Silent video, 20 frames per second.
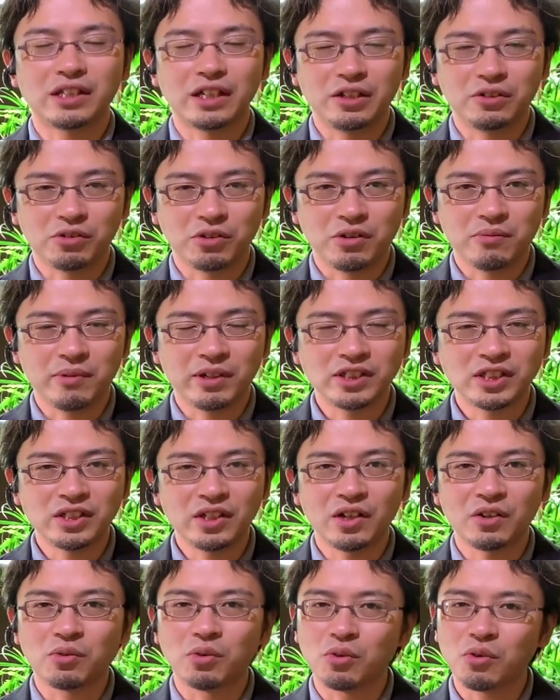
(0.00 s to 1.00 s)
The third
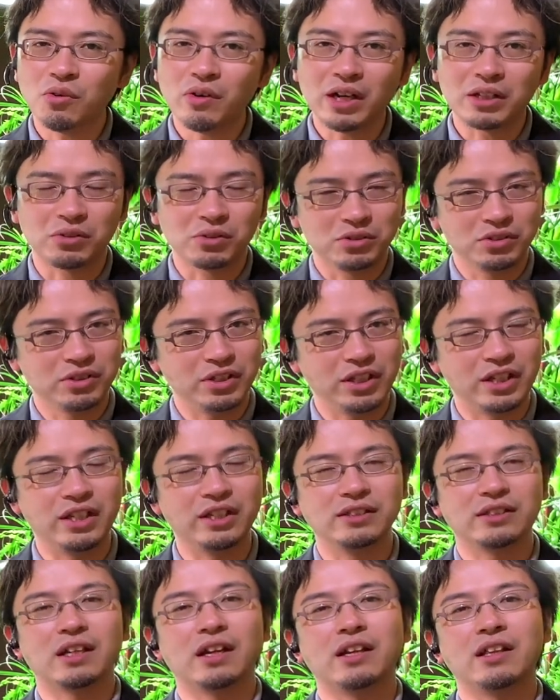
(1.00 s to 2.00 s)
category is
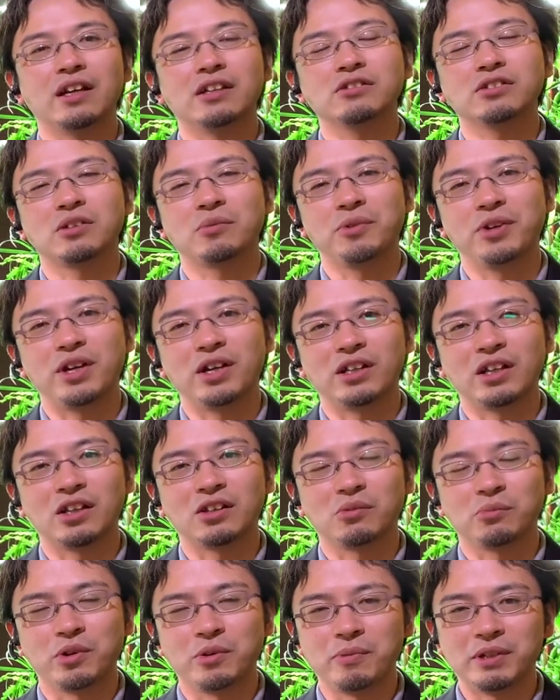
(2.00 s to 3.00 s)
how difficult it
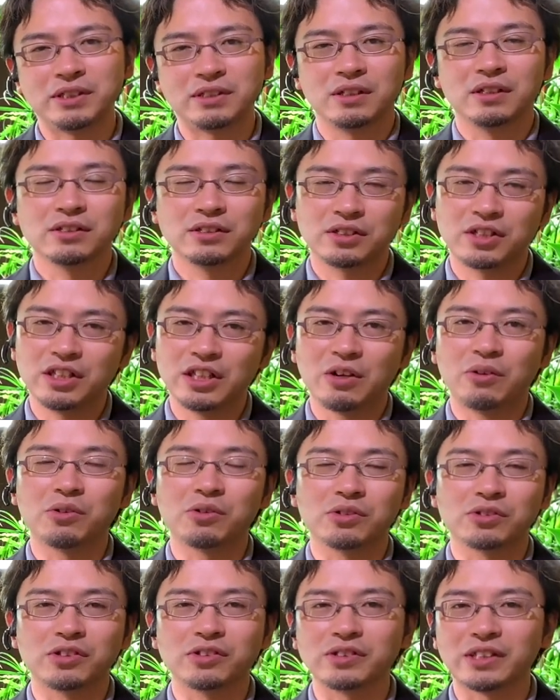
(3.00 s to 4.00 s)
is to create
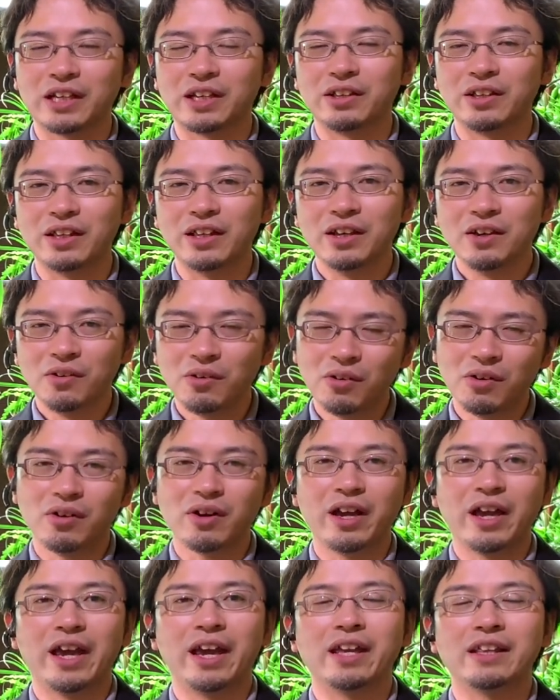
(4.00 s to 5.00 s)
an impressive
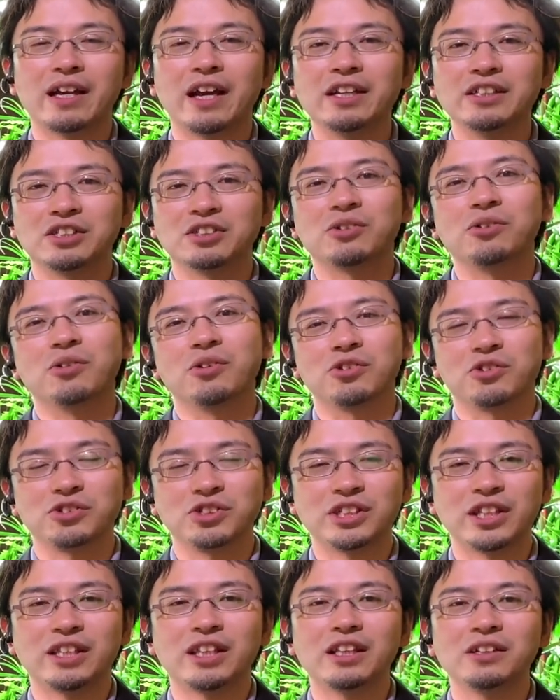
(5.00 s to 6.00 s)
layout.
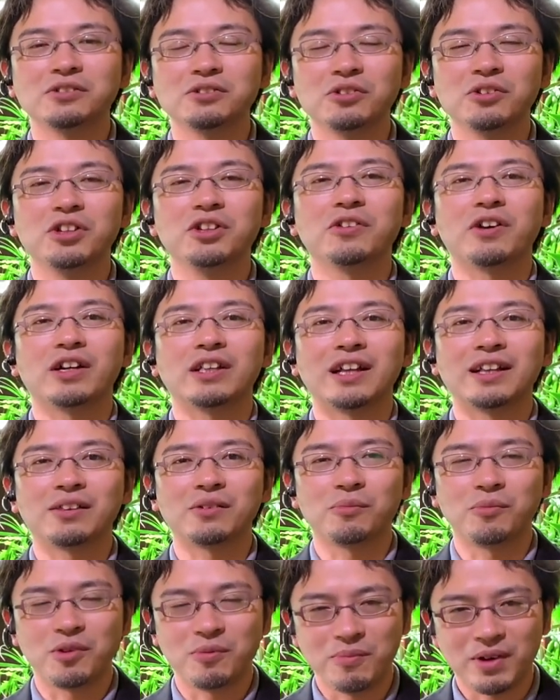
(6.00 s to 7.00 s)
As you may have
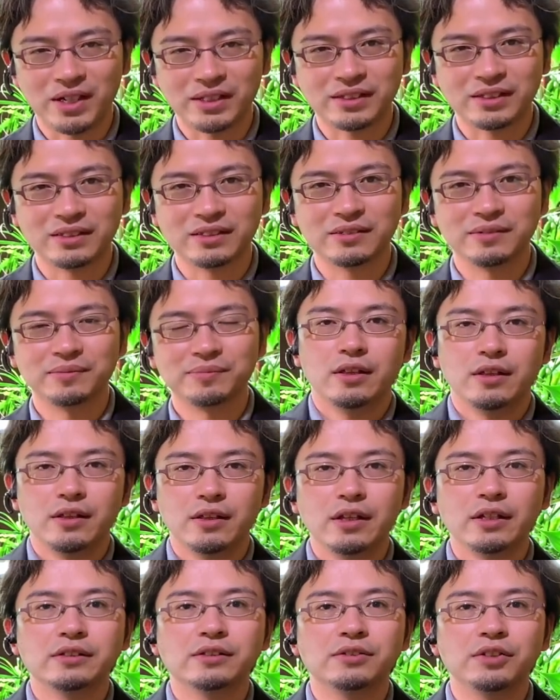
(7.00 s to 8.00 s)
guessed,
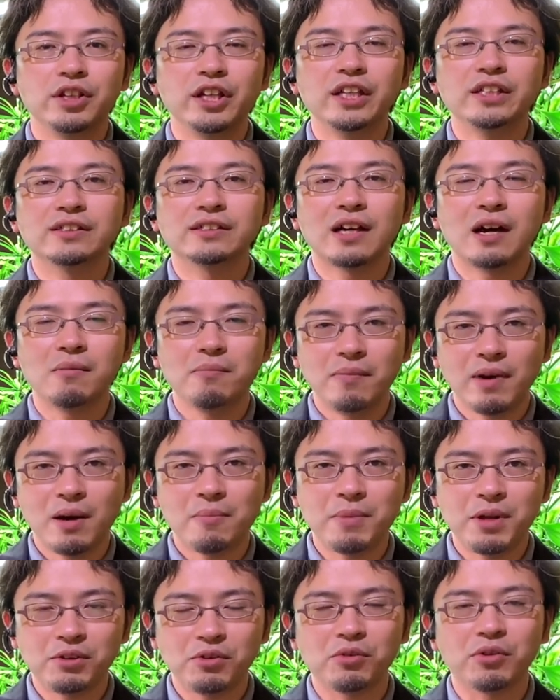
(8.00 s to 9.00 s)
driftwood wins
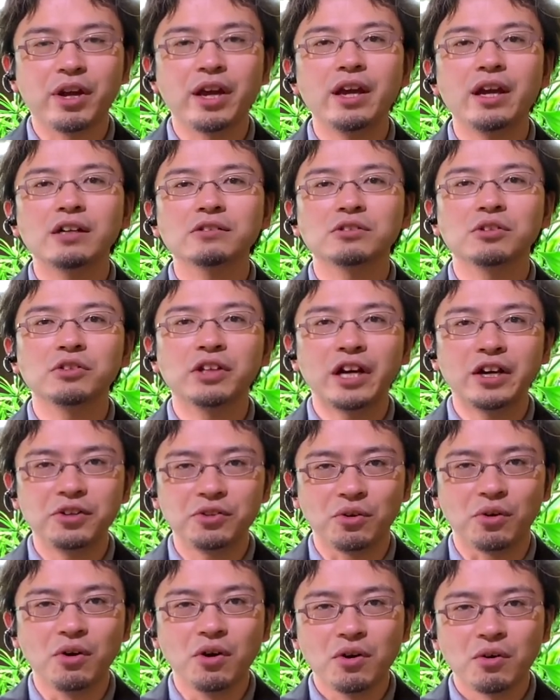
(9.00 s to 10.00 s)
this round.
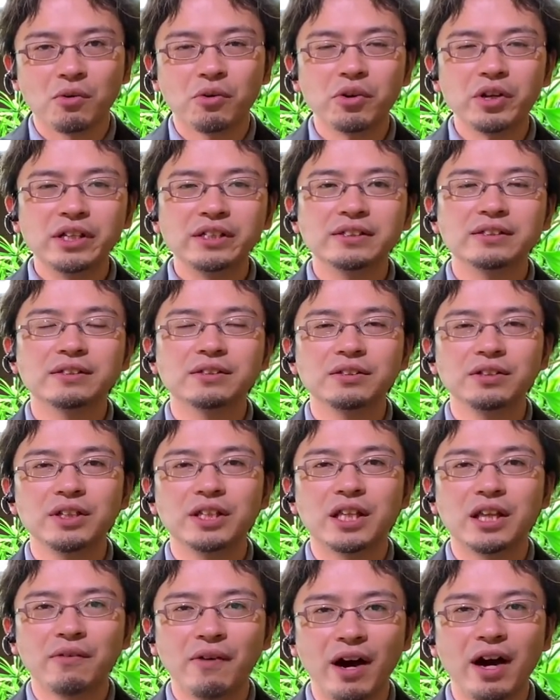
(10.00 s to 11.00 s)
This
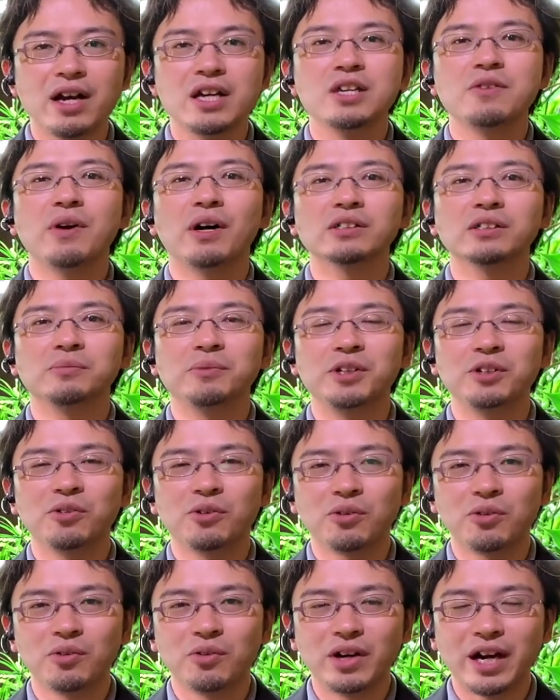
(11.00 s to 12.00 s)
sort of
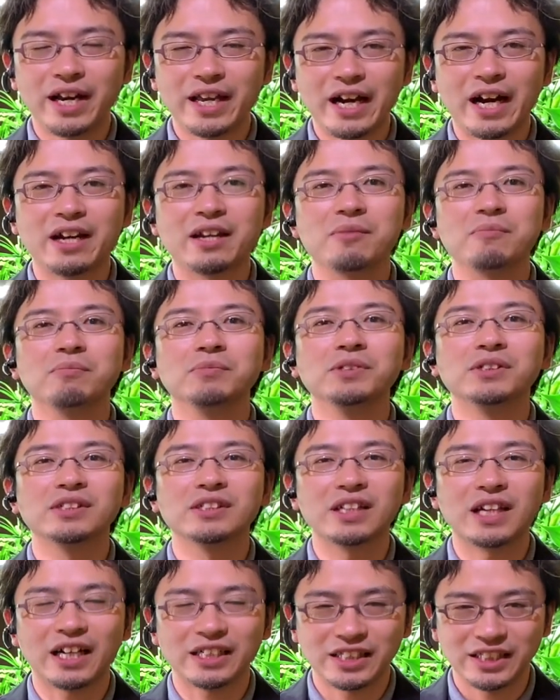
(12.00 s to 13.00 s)
overlaps with the
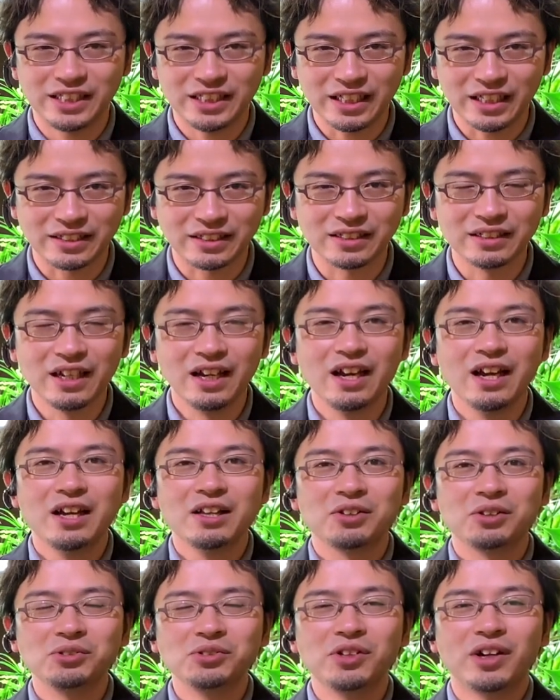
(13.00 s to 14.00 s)
first category,
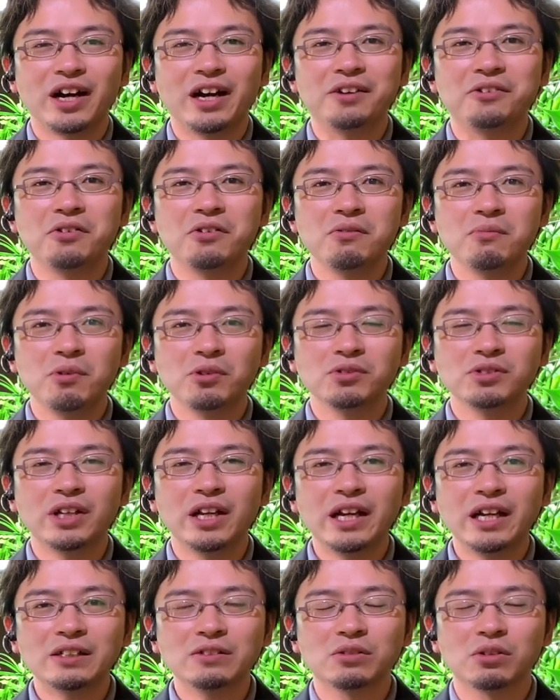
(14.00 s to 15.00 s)
but if you choose
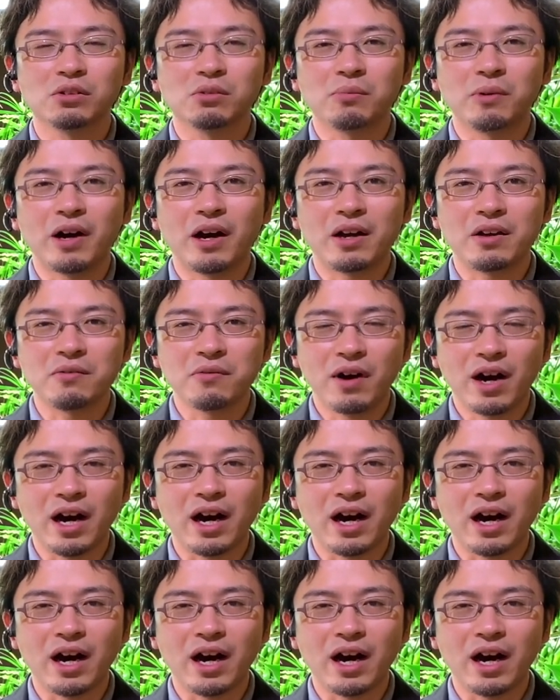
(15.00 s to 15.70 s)
a strong,